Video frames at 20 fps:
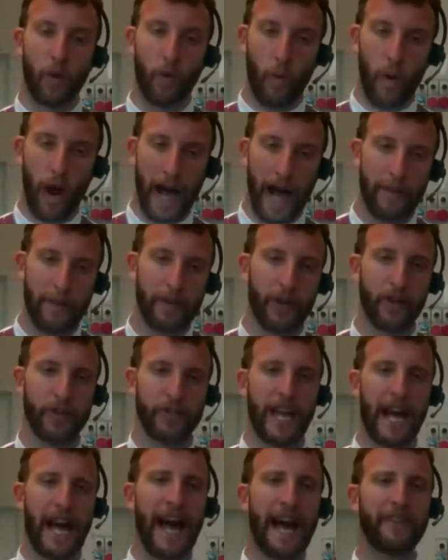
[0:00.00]
Why?
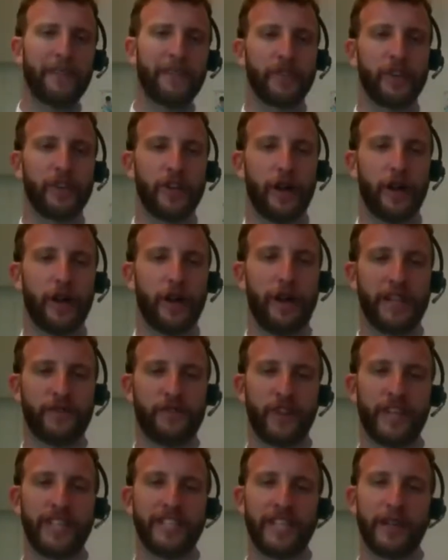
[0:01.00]
Because after
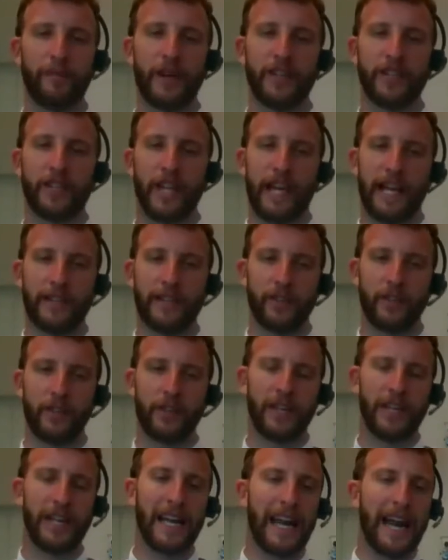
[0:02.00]
batch freezing my
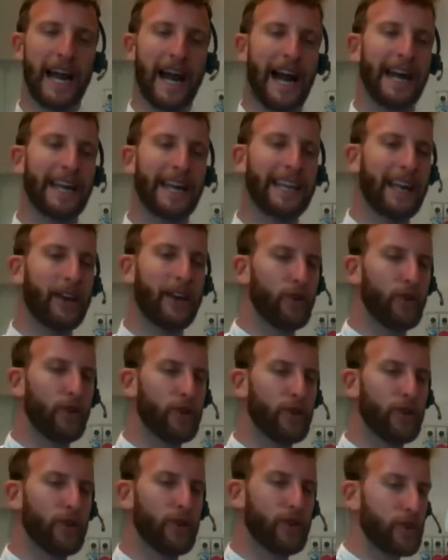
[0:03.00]
gelato, I can
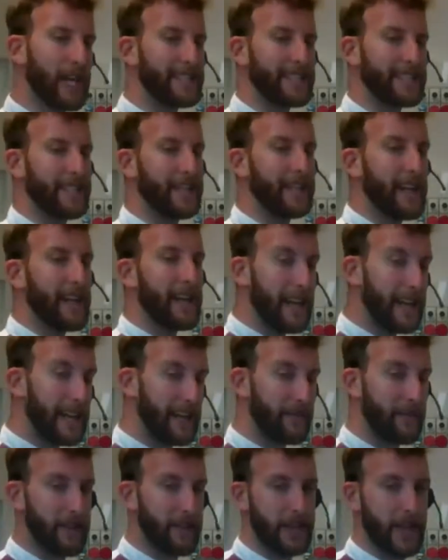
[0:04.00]
also just
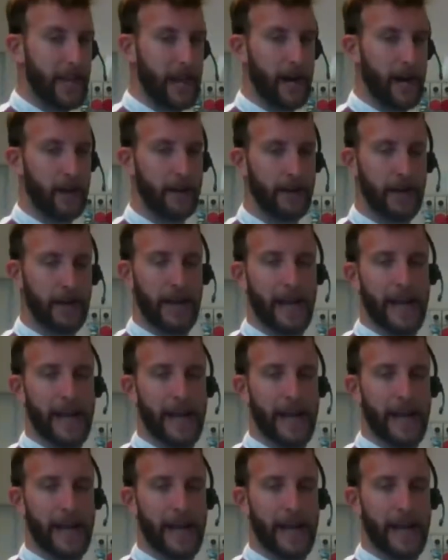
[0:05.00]
leave it there.